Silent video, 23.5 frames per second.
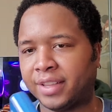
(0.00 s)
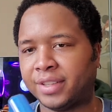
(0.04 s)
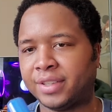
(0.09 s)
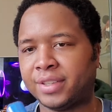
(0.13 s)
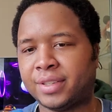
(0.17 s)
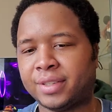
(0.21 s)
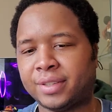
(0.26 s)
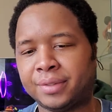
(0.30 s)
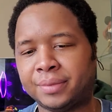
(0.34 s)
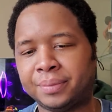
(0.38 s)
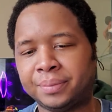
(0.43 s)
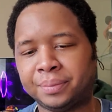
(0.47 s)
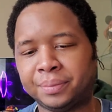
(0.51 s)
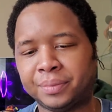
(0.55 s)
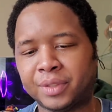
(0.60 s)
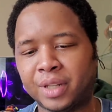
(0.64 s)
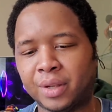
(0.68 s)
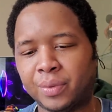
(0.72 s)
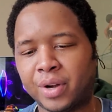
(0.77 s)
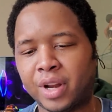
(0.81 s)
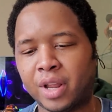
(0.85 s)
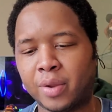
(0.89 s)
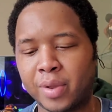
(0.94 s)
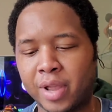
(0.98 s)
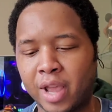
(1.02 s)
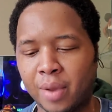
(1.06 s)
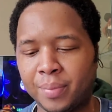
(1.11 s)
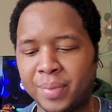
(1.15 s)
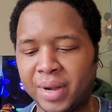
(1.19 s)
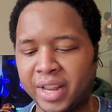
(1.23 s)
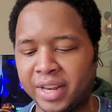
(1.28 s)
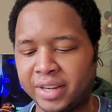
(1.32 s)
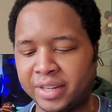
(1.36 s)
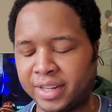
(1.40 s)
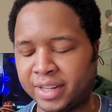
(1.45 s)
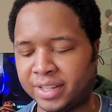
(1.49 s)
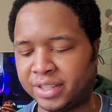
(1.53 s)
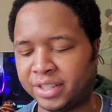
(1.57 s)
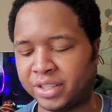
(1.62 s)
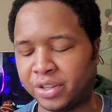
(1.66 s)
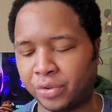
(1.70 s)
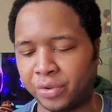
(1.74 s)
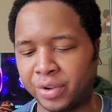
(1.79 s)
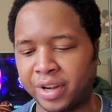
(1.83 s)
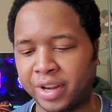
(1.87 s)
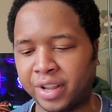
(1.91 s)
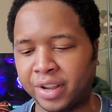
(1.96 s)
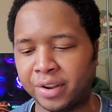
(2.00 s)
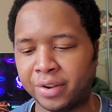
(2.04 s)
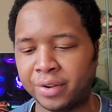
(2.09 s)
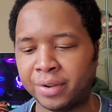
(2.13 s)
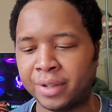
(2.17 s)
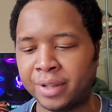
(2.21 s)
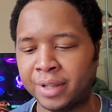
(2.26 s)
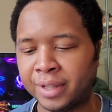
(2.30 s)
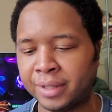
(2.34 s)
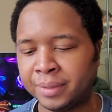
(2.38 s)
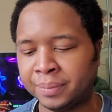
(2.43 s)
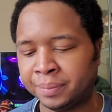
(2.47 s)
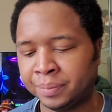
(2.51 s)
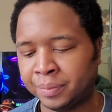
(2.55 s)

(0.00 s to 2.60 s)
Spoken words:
case. I don't know how many discs are in here.